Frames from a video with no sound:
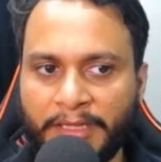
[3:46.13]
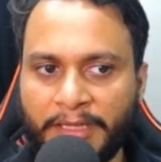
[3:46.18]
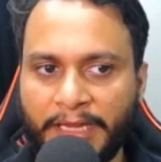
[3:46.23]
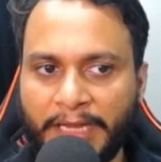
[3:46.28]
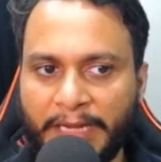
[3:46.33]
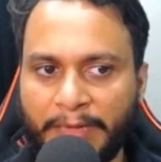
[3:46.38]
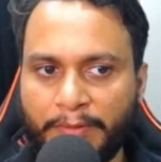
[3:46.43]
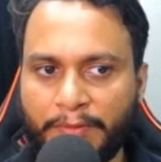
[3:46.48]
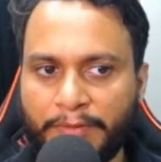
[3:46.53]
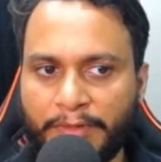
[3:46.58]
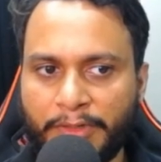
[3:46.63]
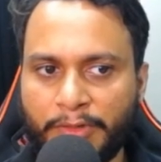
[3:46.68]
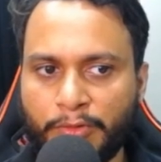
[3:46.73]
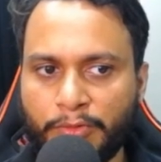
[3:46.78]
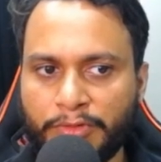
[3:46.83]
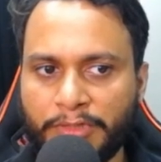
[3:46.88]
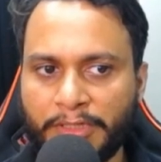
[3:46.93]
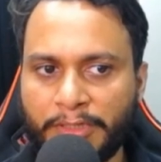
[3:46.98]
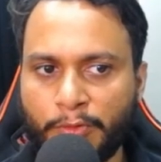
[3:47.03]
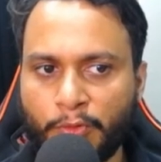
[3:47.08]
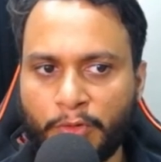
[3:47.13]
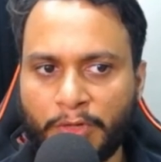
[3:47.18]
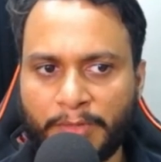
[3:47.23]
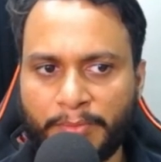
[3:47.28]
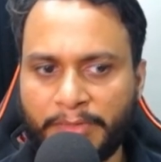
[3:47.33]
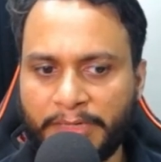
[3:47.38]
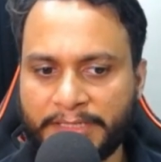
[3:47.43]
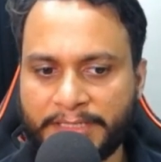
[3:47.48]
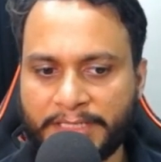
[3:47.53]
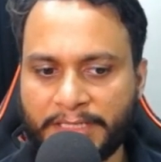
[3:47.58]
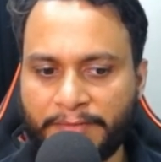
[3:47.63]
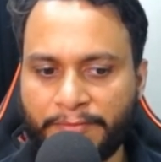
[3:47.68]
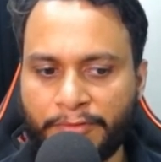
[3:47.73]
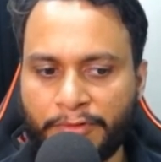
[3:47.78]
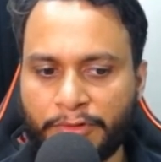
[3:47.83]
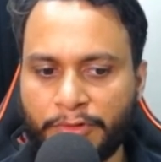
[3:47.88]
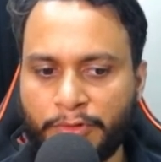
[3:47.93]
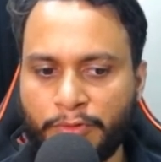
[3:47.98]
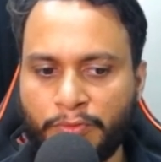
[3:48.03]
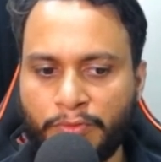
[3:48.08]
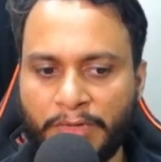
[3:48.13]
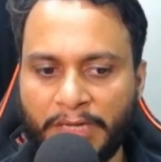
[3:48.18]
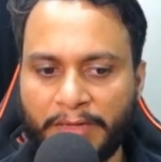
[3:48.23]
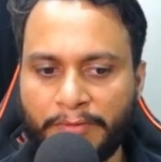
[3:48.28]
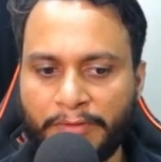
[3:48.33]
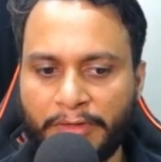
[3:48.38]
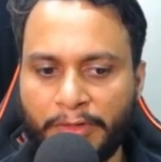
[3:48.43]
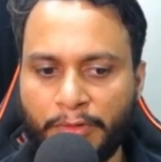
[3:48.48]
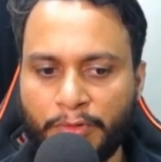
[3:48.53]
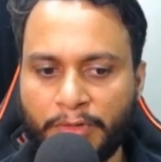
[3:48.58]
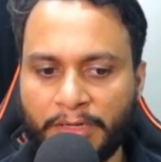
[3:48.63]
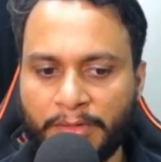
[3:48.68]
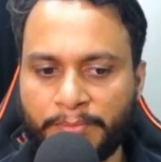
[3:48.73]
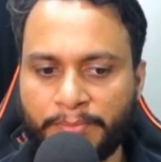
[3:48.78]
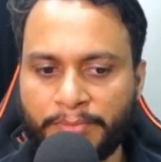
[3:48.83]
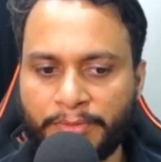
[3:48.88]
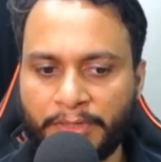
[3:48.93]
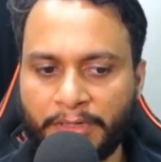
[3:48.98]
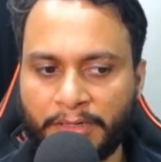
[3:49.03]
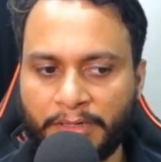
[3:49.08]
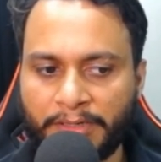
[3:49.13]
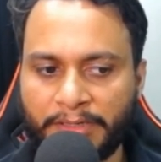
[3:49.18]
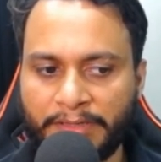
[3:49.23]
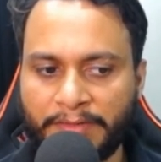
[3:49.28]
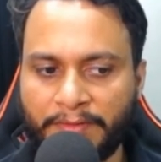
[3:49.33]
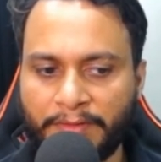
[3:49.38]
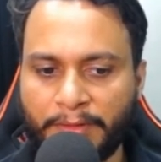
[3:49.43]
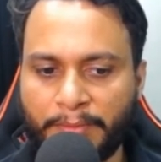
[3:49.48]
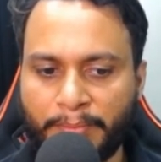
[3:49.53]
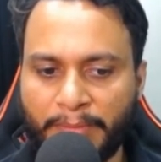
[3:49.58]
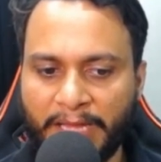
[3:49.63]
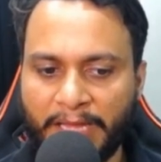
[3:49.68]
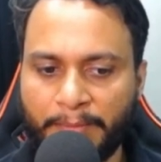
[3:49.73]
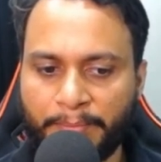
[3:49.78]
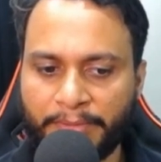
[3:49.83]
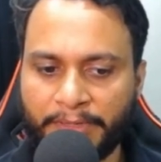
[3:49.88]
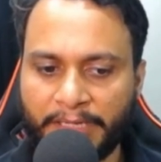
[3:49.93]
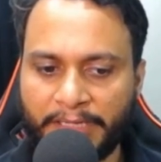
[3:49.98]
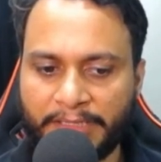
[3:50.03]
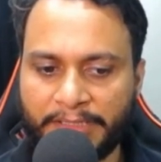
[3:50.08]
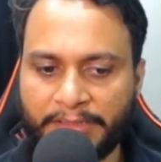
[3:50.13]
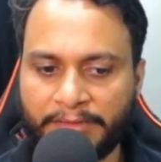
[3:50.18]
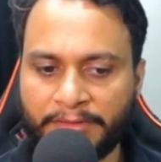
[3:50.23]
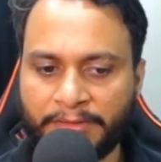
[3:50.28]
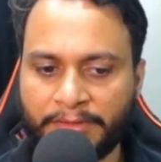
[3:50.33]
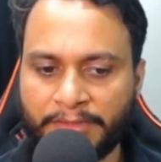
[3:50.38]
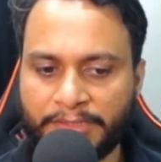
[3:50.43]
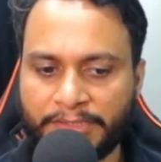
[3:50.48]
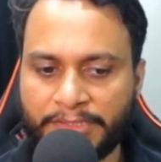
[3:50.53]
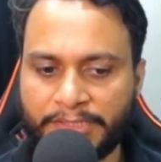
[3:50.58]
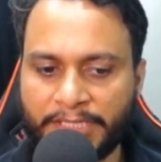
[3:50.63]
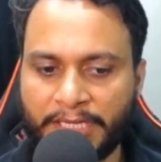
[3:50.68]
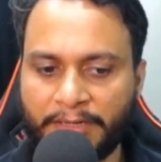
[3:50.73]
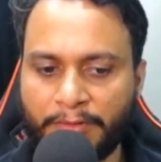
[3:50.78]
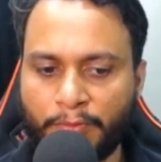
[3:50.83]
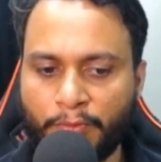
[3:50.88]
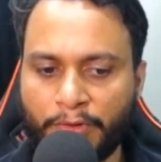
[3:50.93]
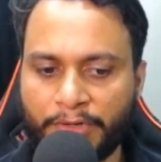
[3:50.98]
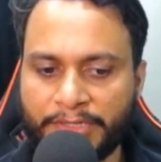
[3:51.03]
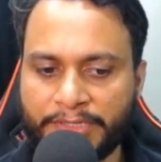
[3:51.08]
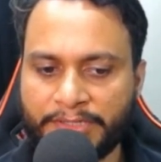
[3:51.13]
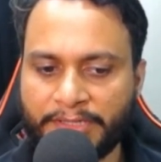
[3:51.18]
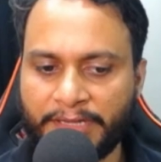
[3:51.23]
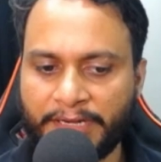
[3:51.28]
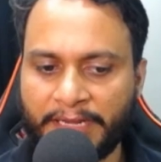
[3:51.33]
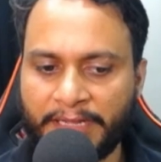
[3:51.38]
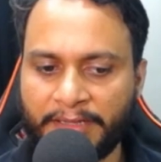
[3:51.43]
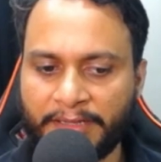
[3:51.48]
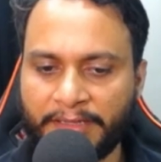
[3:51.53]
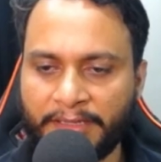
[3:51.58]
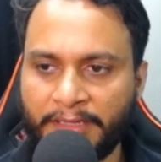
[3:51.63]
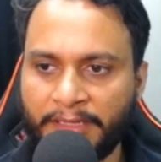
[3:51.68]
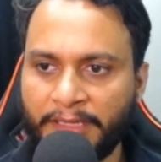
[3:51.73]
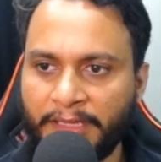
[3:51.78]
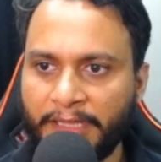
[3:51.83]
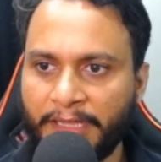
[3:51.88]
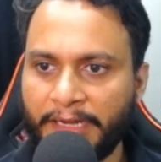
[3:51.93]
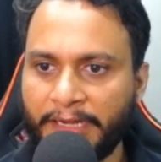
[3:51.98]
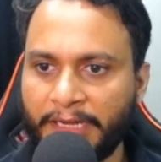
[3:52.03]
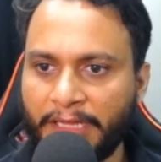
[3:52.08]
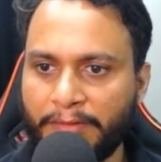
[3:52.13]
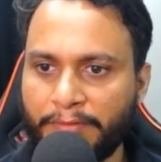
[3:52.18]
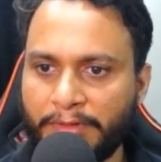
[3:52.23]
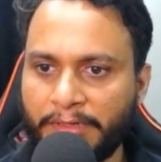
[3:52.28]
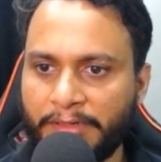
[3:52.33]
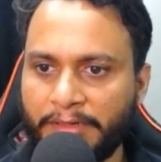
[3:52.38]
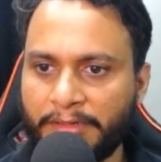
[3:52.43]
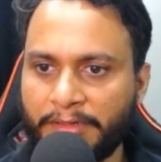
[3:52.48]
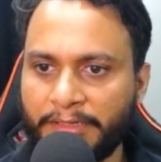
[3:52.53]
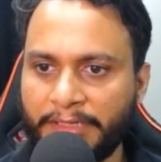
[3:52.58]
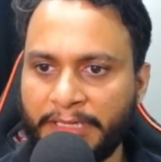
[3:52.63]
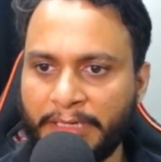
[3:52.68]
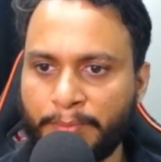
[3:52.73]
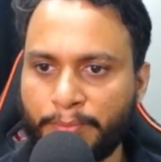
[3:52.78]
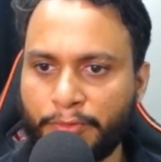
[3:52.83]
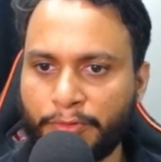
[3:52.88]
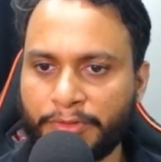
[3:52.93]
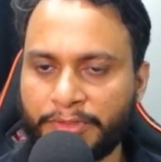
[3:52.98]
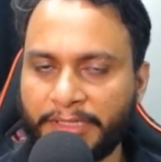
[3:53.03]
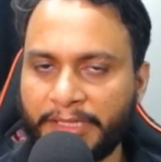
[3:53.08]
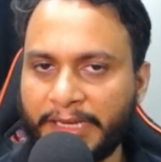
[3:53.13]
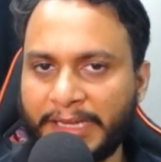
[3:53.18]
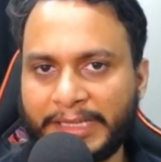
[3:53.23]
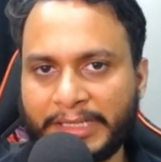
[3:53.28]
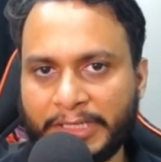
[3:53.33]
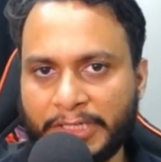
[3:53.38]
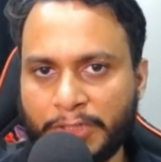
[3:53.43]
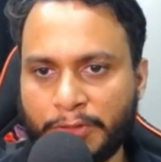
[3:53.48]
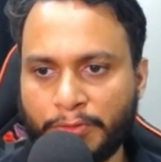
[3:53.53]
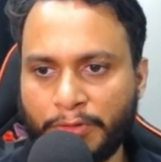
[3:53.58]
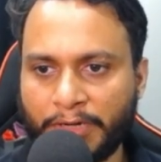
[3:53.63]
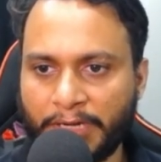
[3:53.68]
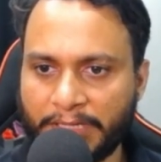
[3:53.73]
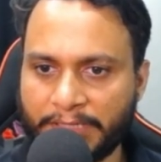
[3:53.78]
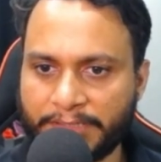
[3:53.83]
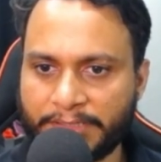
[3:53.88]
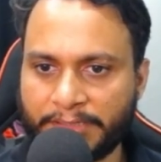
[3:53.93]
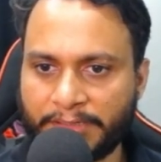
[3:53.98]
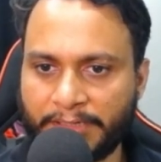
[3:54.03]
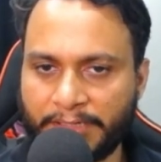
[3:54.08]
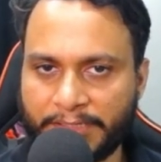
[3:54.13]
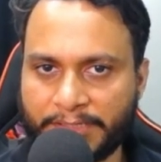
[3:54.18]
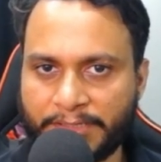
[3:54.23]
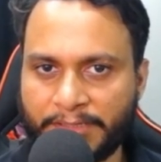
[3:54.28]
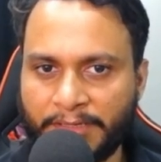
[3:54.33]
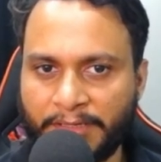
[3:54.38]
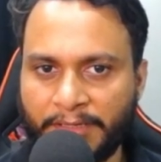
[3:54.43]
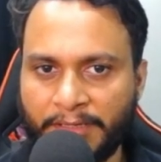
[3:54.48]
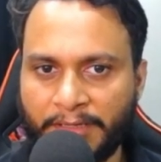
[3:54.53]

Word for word: and we will do the lookup let's say for 2 I will look up uh, in the map and check what is the rank and I will input the rank into our answer list